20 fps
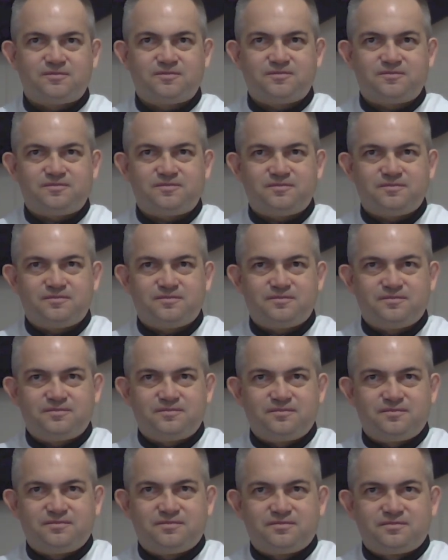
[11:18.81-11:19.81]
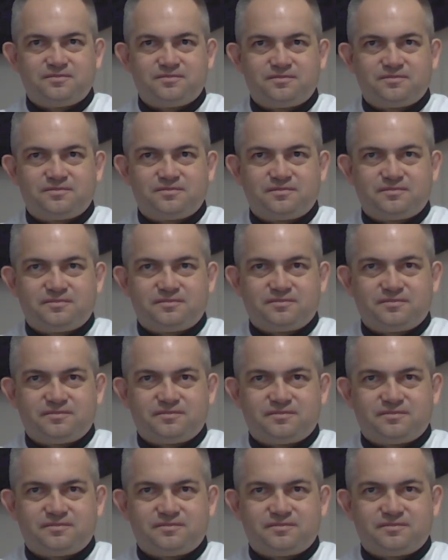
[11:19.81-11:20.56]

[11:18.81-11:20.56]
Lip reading: (no one is talking)